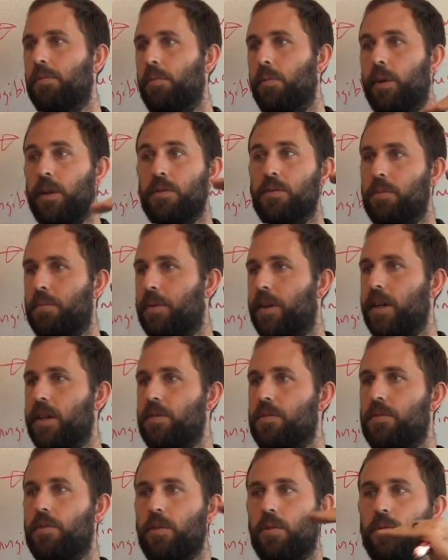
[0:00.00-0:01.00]
we raise the
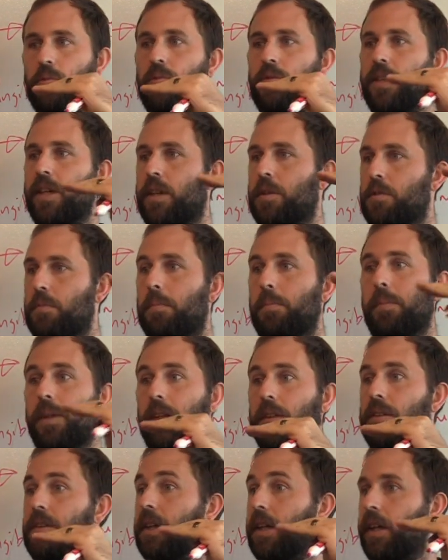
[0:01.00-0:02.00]
price. Those things
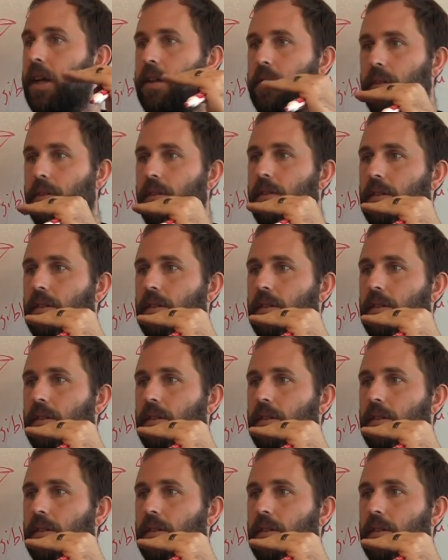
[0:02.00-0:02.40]
meet together.